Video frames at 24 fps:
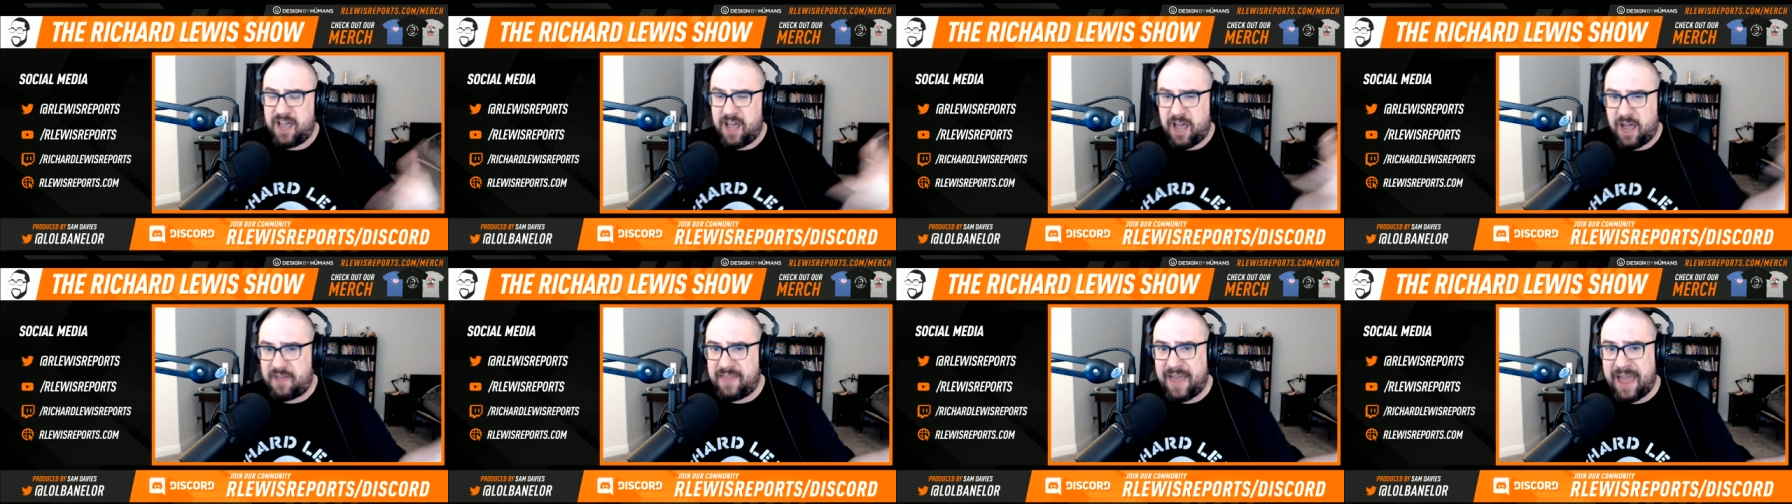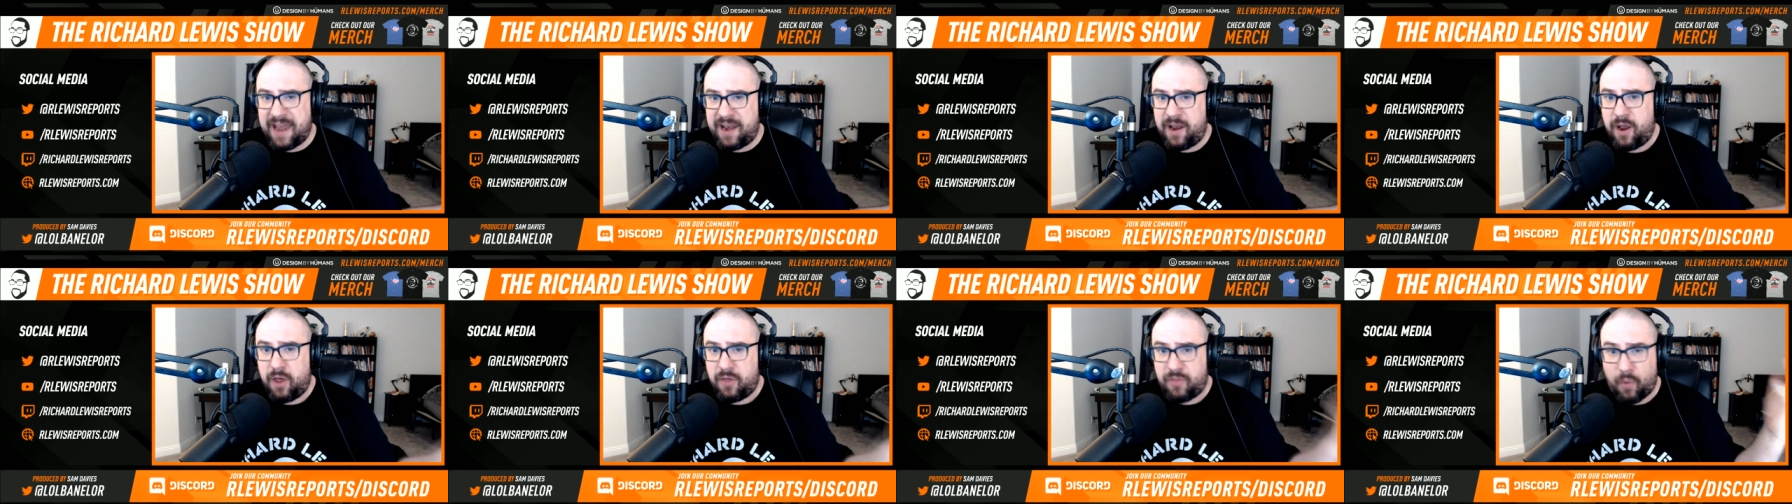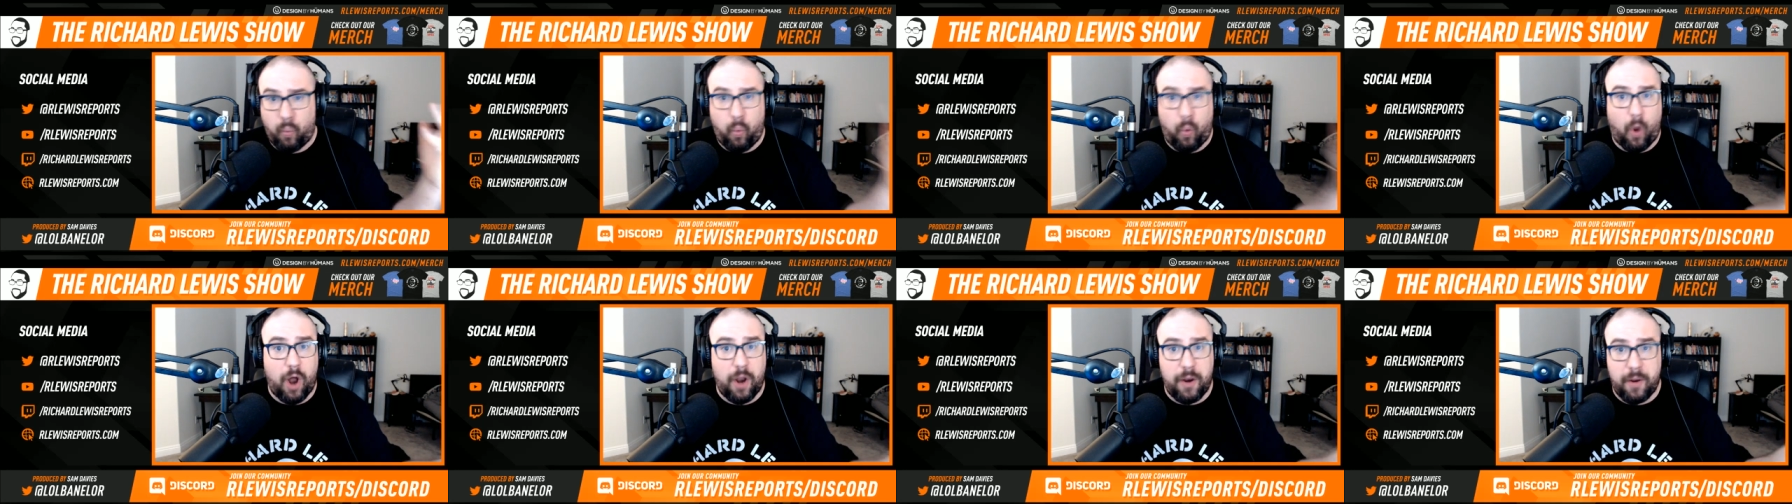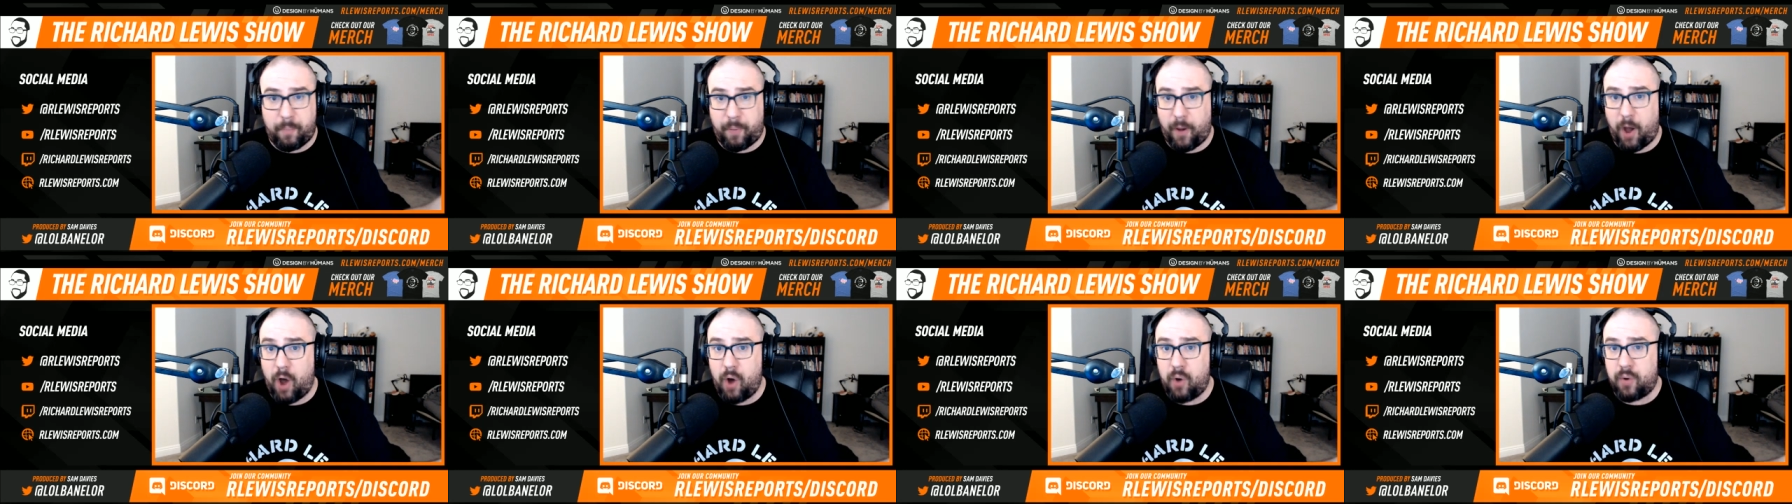And then the one
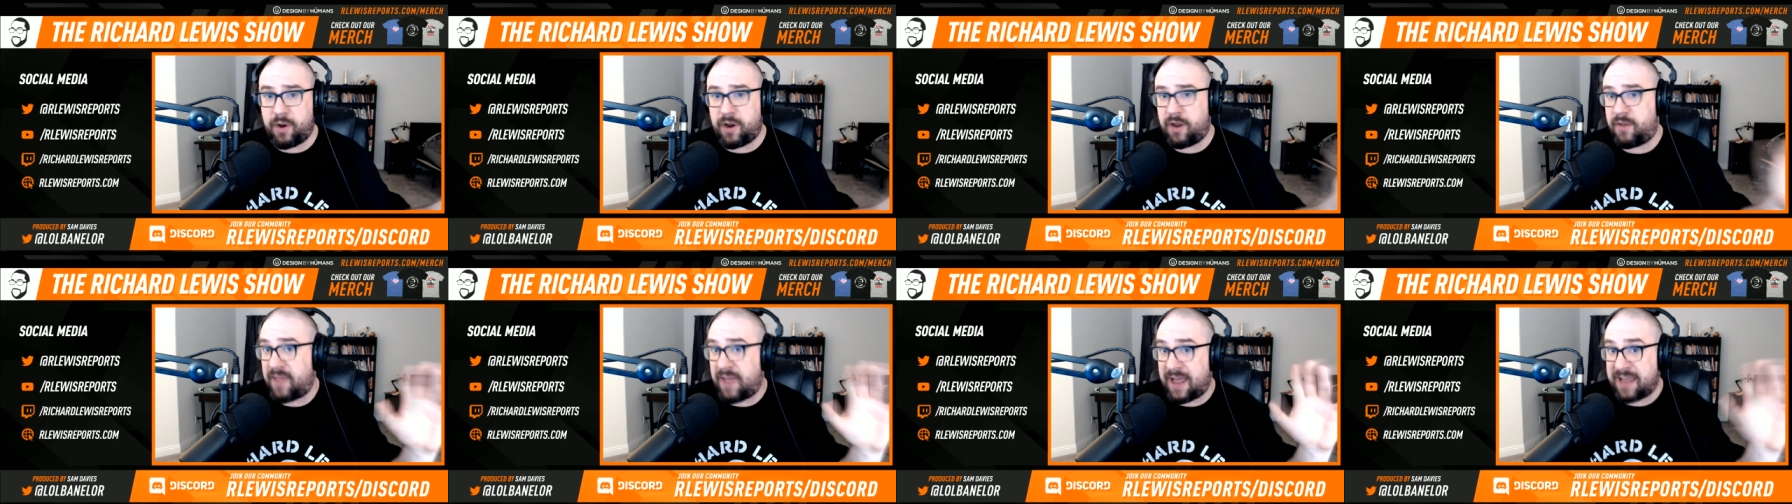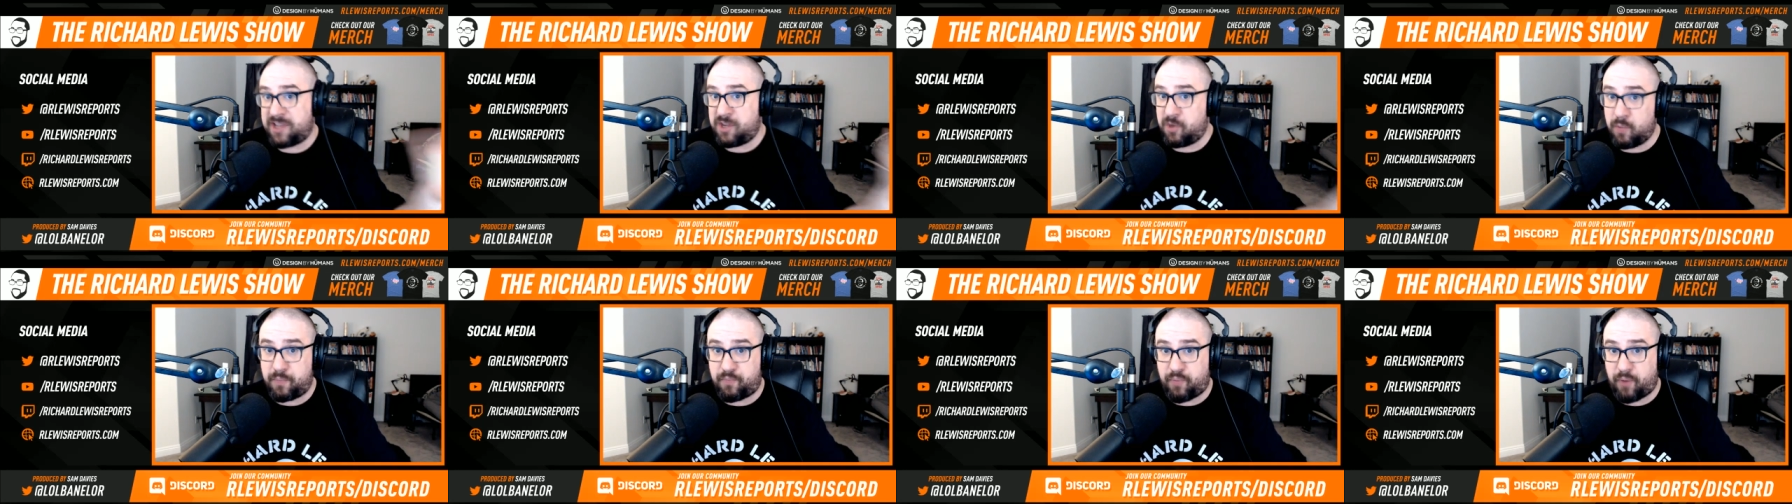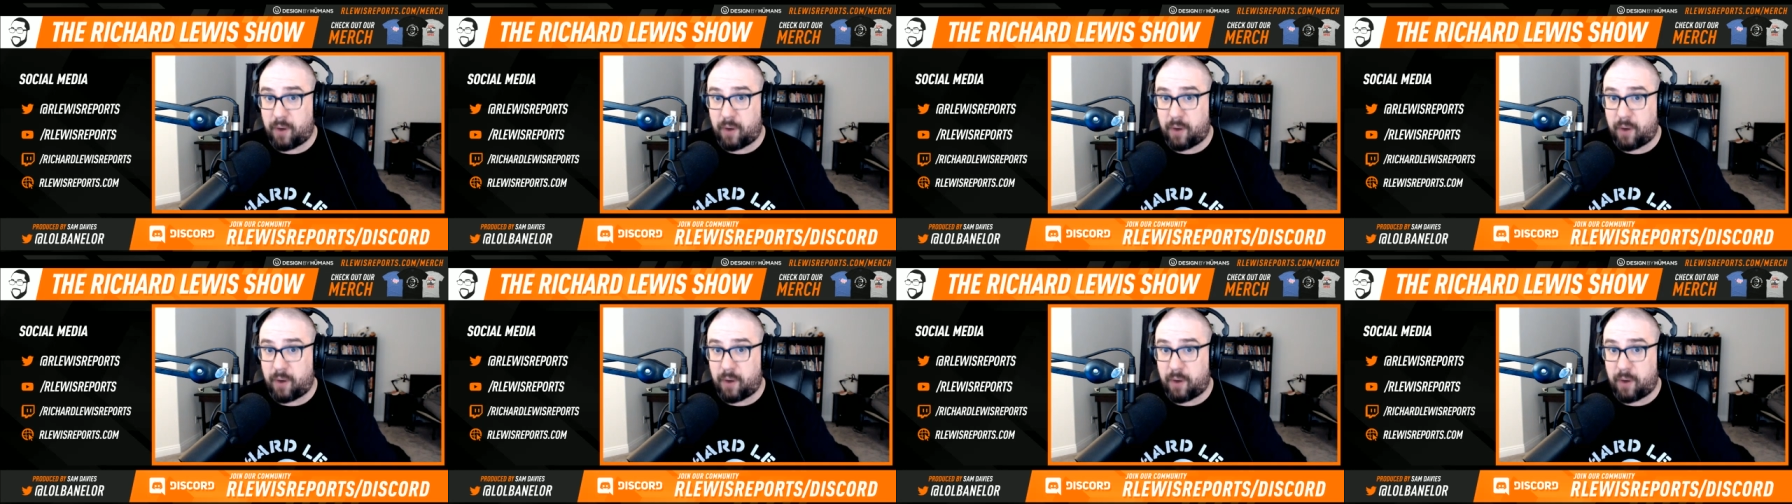opponent that you would